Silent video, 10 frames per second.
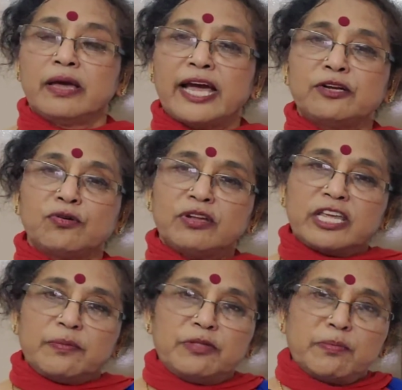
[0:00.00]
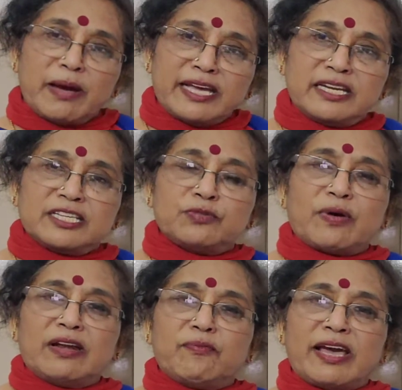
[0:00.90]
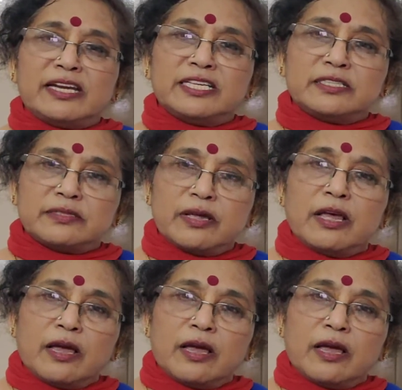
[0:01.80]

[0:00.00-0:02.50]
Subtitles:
I told you keep the minus 1 minus